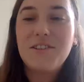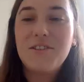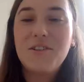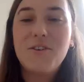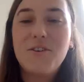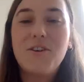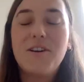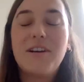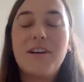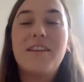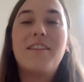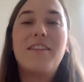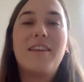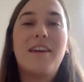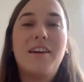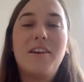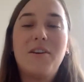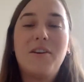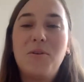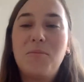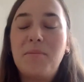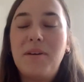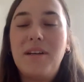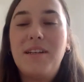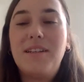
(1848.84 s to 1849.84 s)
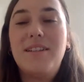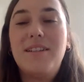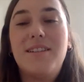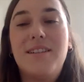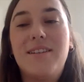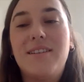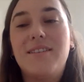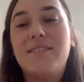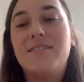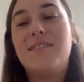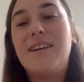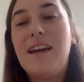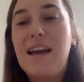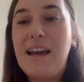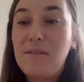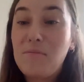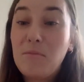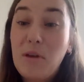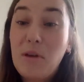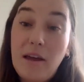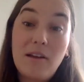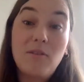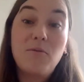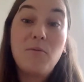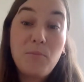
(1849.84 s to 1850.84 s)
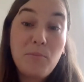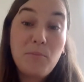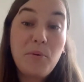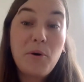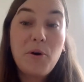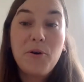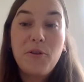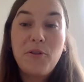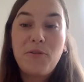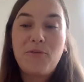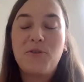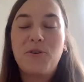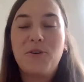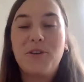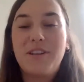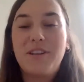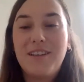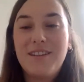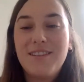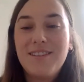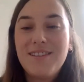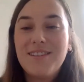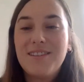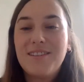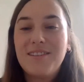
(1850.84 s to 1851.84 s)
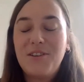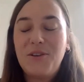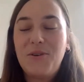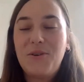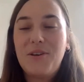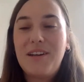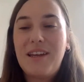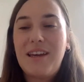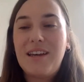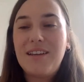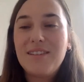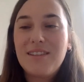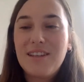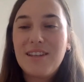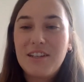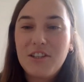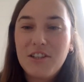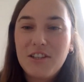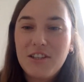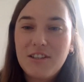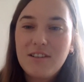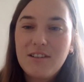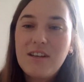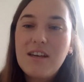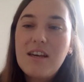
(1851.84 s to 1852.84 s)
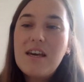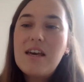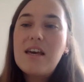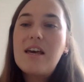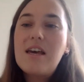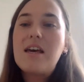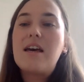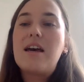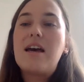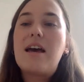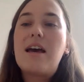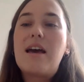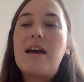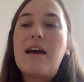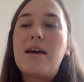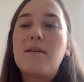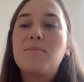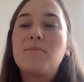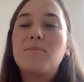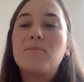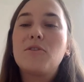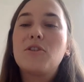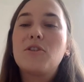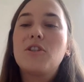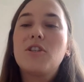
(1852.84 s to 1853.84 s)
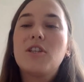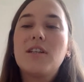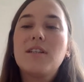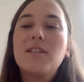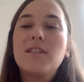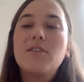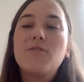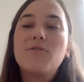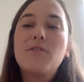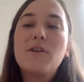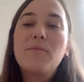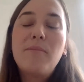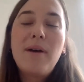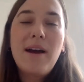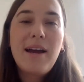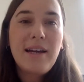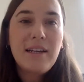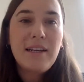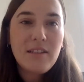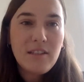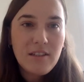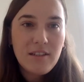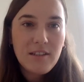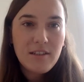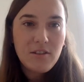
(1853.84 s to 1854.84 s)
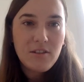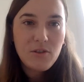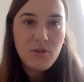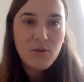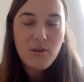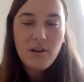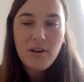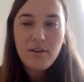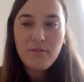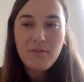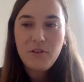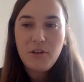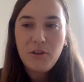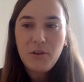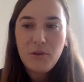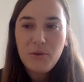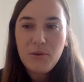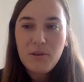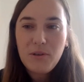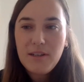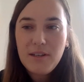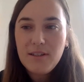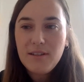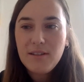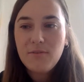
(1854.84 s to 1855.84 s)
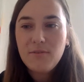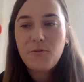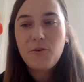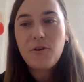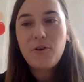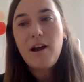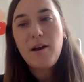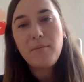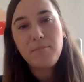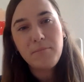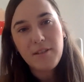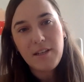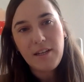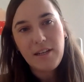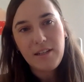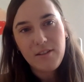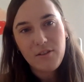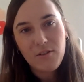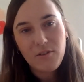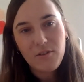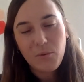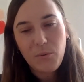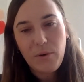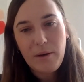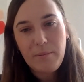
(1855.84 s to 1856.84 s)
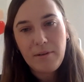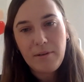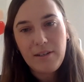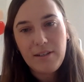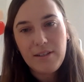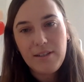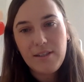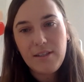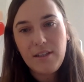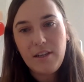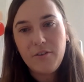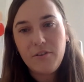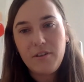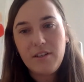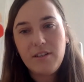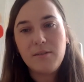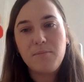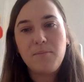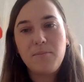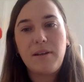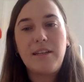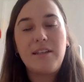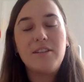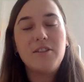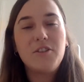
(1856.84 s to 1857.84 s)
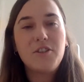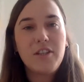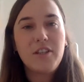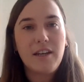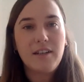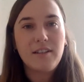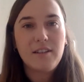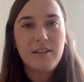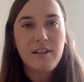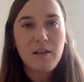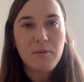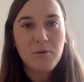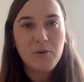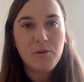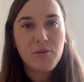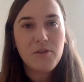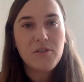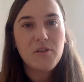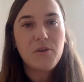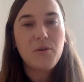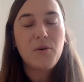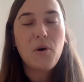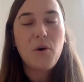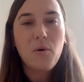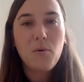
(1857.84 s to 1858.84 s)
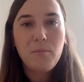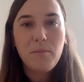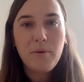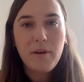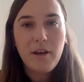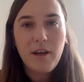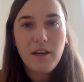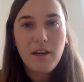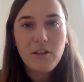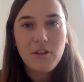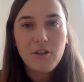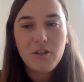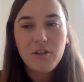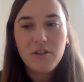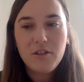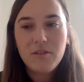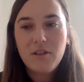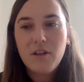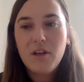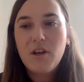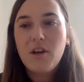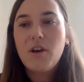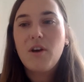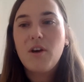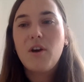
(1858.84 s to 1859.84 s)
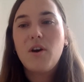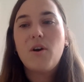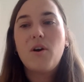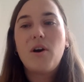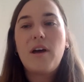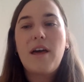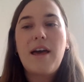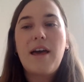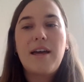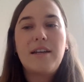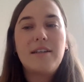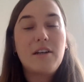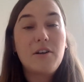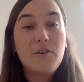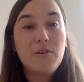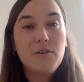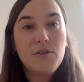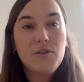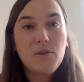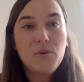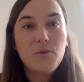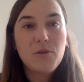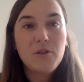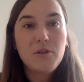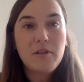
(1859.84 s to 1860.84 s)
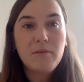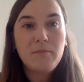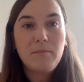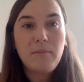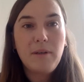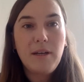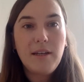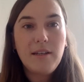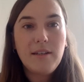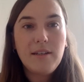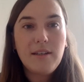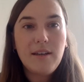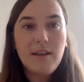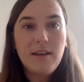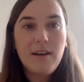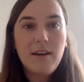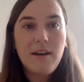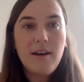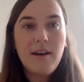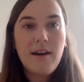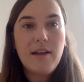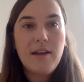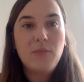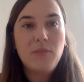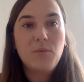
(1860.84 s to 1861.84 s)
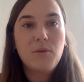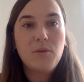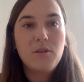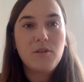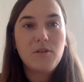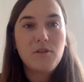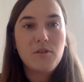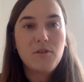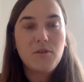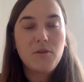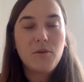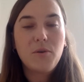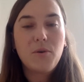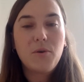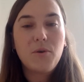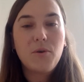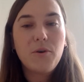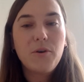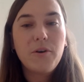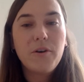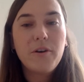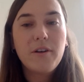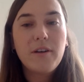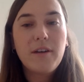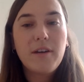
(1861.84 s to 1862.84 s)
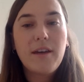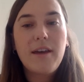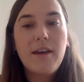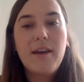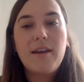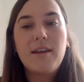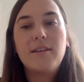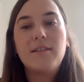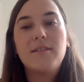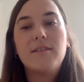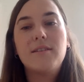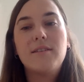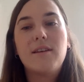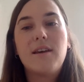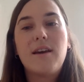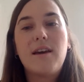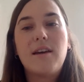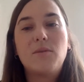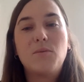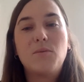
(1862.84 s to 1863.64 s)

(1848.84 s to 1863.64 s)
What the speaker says: talk, and thank you, Peter, both for this Q&A session. Just a reminder to our viewers, for updates on the webinar series, please check the WSA homepage and our social media at worldstroke.org and at